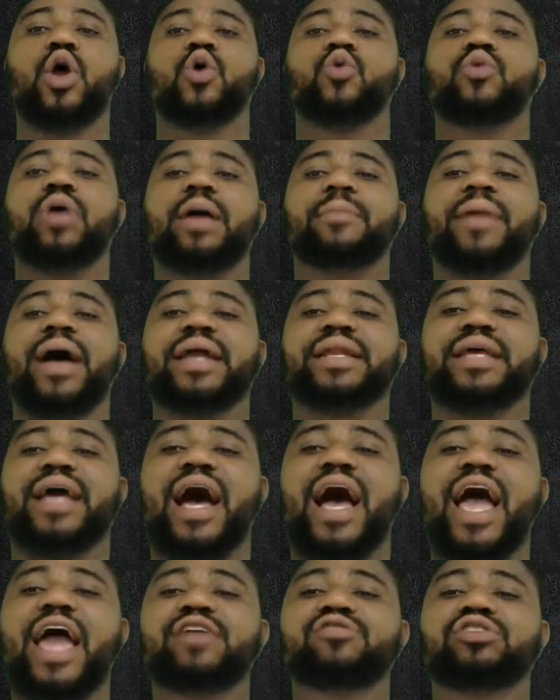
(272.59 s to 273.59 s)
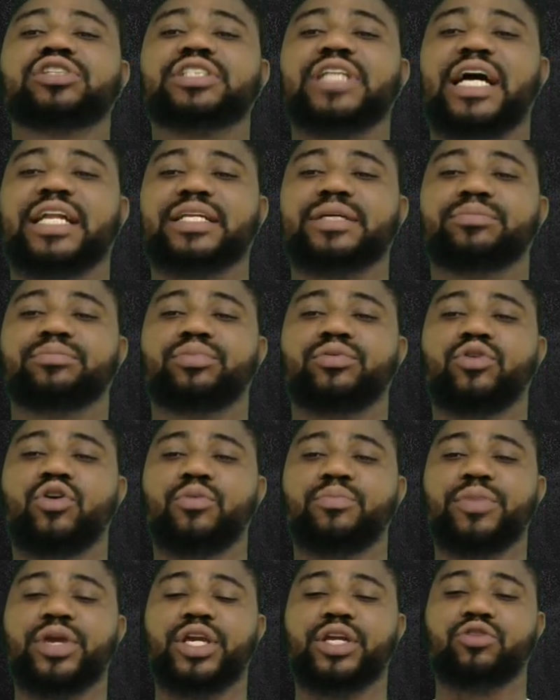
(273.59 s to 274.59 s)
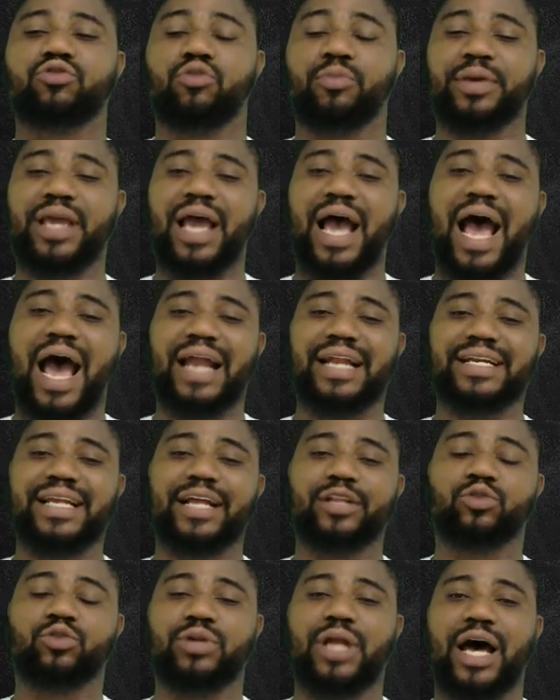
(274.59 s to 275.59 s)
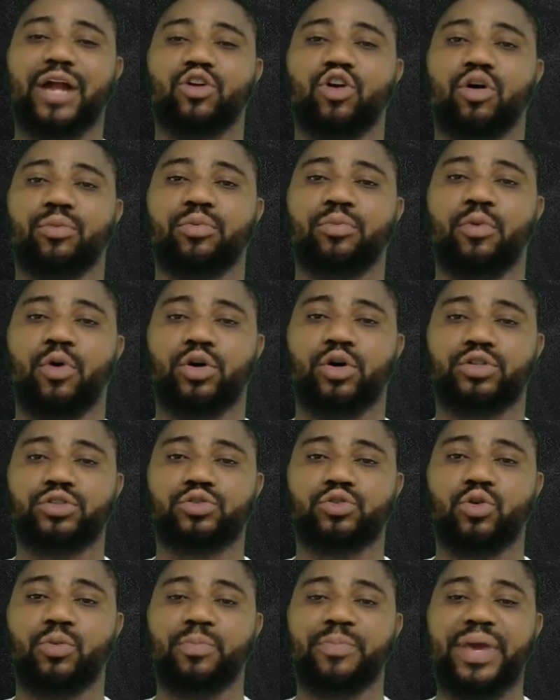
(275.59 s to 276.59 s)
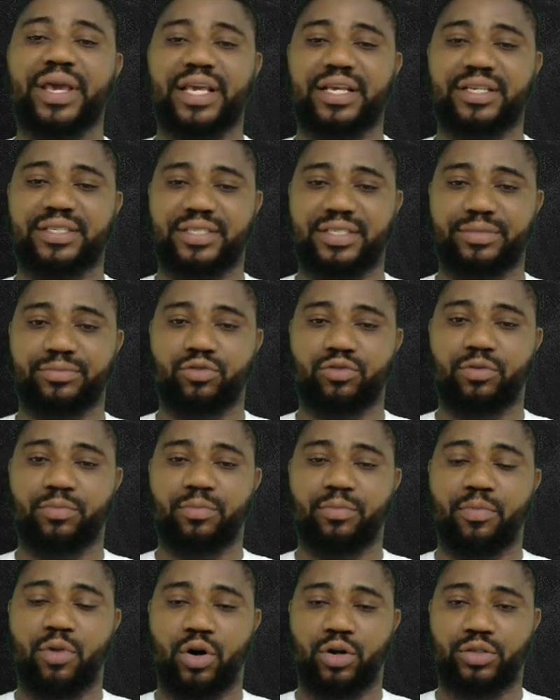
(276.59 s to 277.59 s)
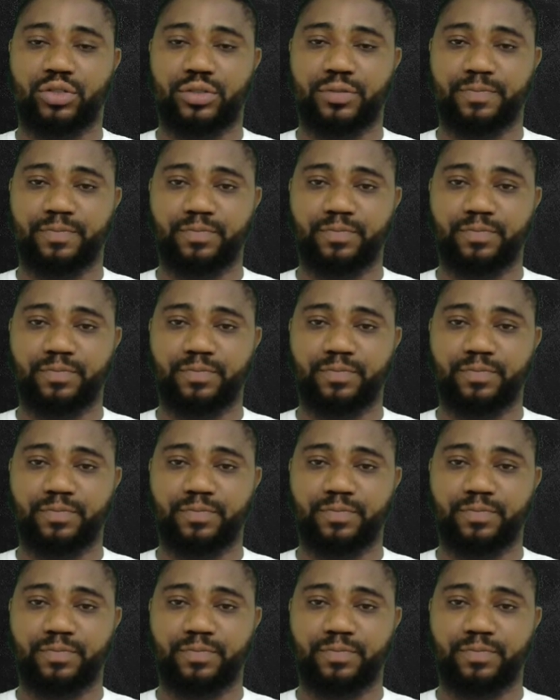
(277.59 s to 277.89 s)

whereby the hydrogen and the bromine will be added to that double bond to make a single bond.